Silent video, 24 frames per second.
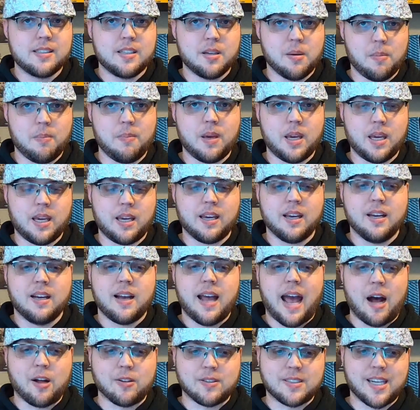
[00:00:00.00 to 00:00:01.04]
to me,
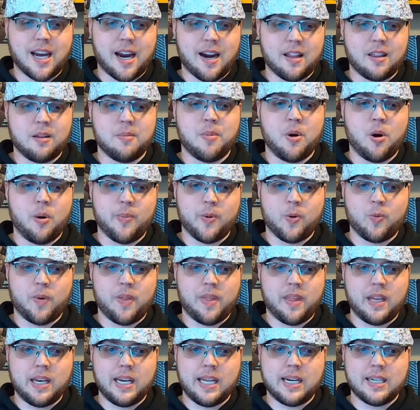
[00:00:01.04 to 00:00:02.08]
outside of the moment when
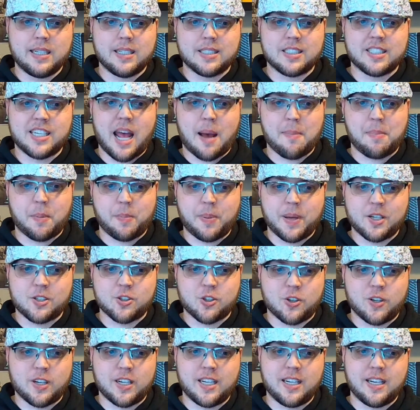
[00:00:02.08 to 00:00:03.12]
they needed to snap a
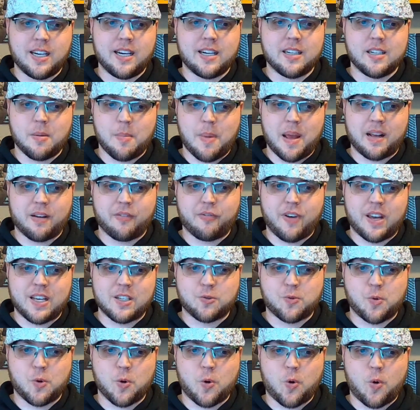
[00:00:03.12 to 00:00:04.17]
picture and he needed to make a
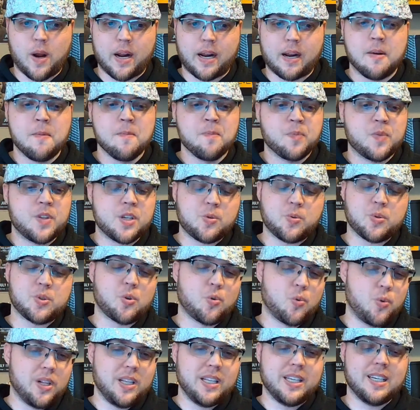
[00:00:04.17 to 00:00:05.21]
face real quick. This was a
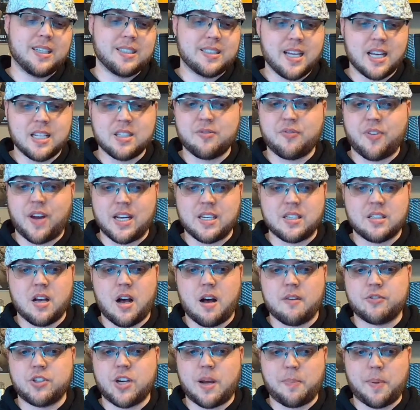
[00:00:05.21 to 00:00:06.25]
really intense
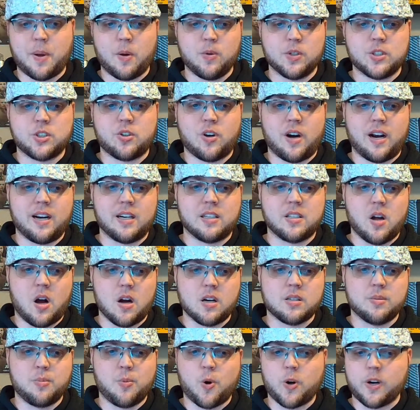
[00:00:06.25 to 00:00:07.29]
face-off. Chepe was trying to
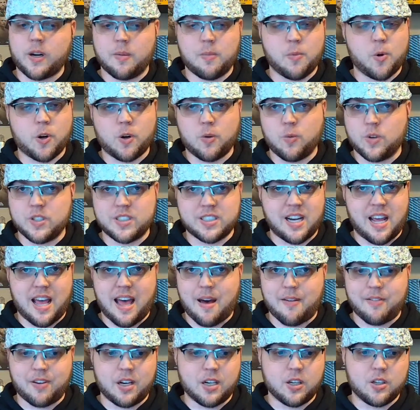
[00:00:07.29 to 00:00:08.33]
talk to Morgan. Morgan wasn't
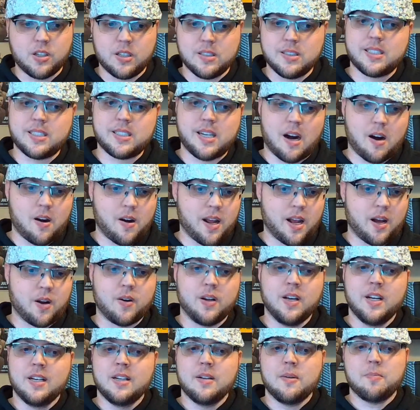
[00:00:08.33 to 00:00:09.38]
having it. Good stare down.
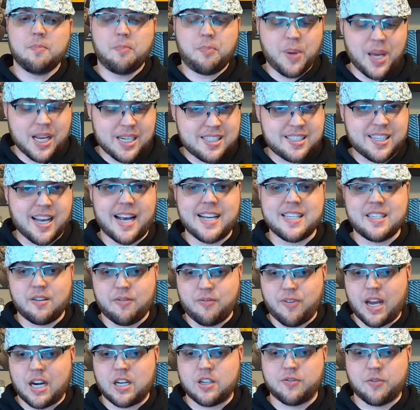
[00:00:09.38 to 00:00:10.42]
Big size
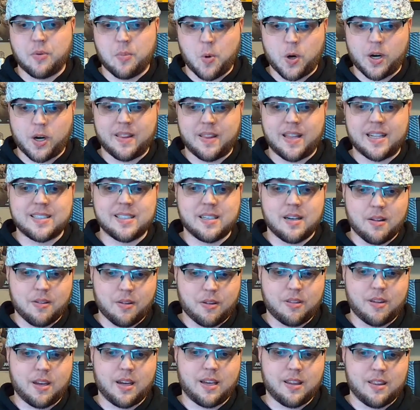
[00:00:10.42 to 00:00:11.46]
advantage for Morgan. That's another
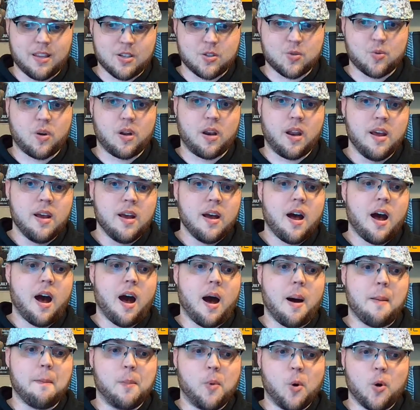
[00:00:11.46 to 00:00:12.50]
thing in this one.
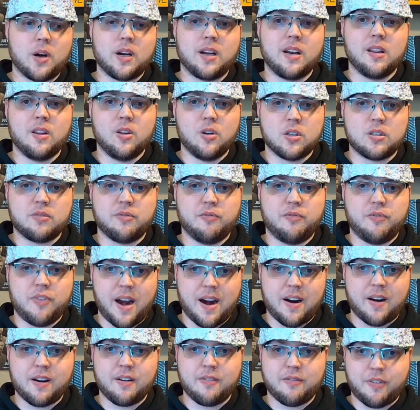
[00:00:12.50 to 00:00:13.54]
Morgan looked
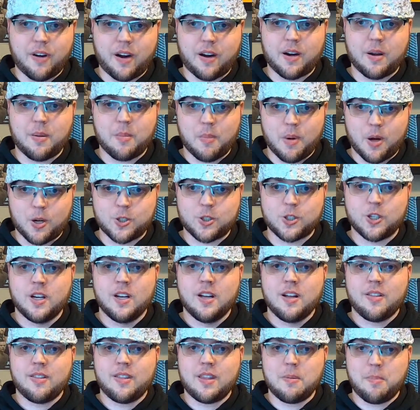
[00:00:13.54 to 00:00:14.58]
very, very much
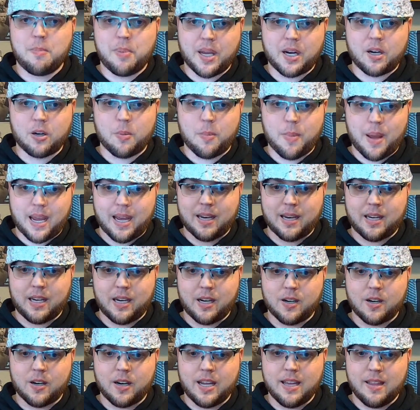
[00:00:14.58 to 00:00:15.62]
the bigger man
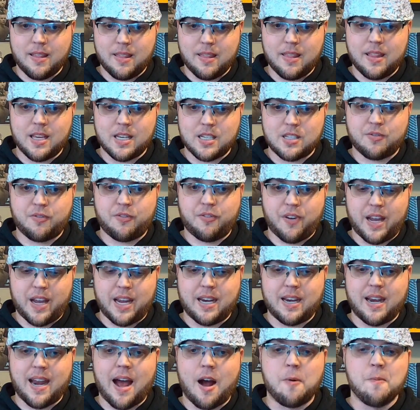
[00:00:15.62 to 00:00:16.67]
here in this
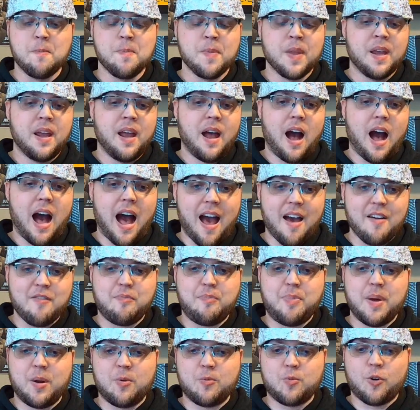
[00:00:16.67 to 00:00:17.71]
fight. Now, I've
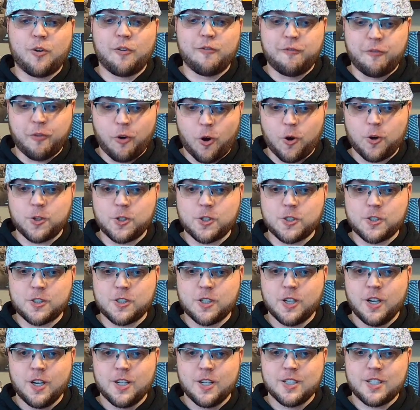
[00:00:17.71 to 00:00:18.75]
been reverse
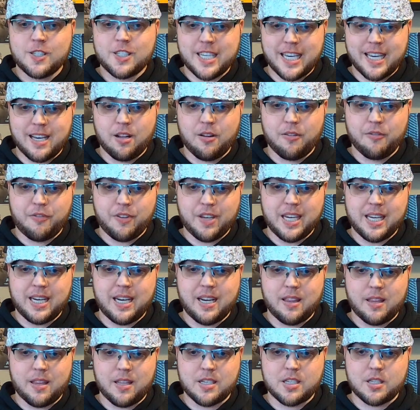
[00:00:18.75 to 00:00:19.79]
CLV'd
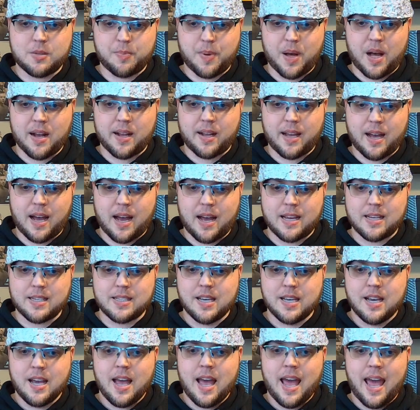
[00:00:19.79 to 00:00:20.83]
in this spot, guys.
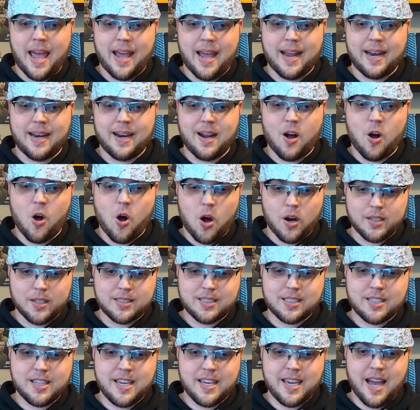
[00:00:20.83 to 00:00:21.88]
And
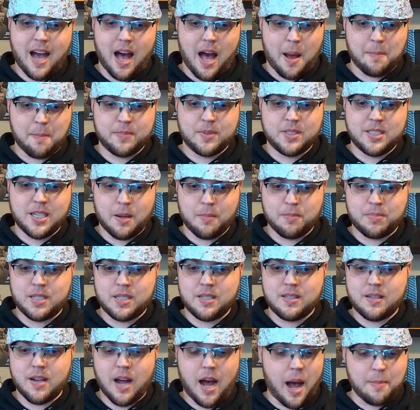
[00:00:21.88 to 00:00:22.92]
honestly, I'm
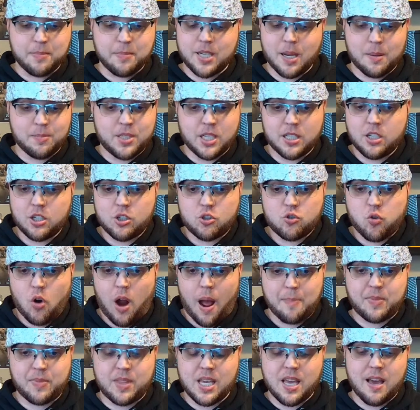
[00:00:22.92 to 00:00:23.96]
tempted to
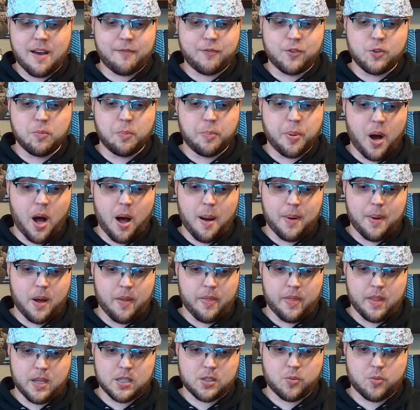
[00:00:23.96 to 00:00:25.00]
drop the FU bomb
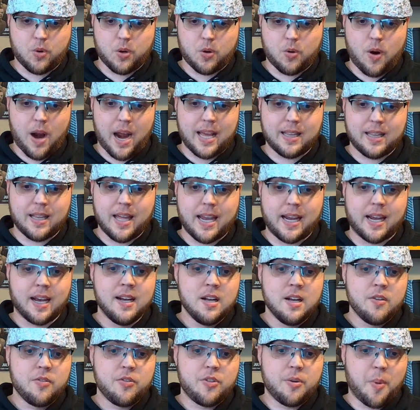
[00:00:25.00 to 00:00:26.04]
on this one, right? Like,
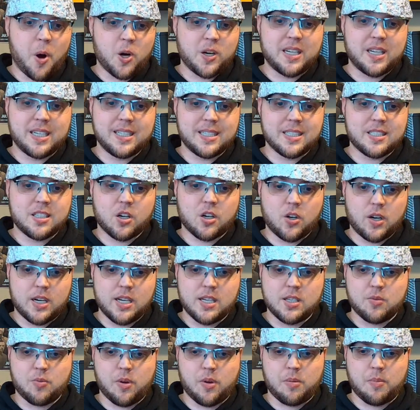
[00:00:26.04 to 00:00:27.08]
the market
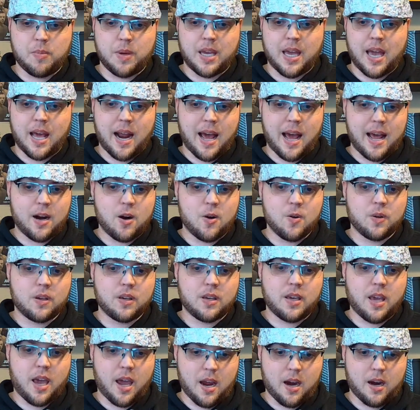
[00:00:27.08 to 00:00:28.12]
disagrees with me, and I don't
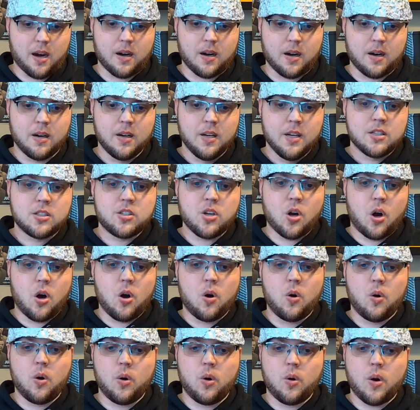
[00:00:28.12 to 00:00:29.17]
care.
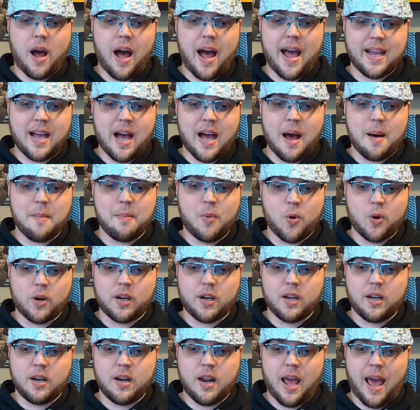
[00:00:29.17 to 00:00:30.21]
So I got
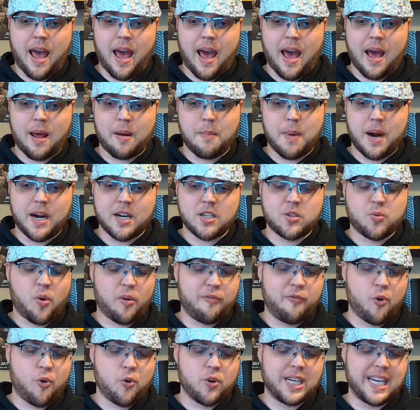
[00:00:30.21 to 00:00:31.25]
Morgan at minus
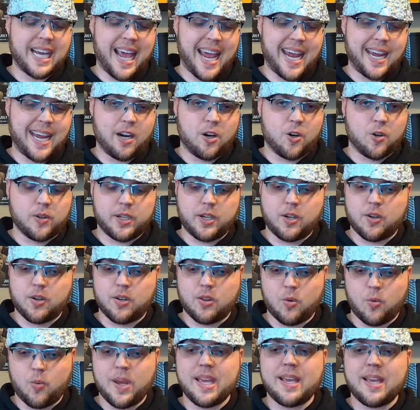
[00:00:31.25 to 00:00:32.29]
148 earlier in
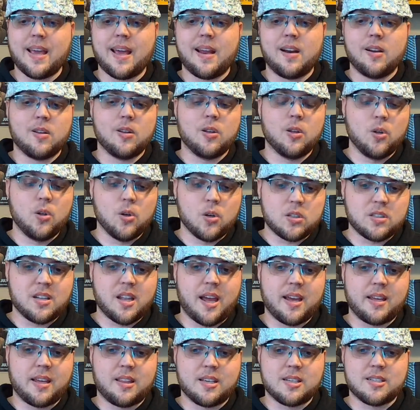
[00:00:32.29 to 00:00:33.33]
the week, and it looked
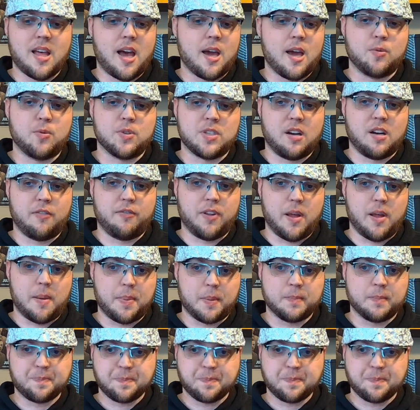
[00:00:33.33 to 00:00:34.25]
like this line was going to flip.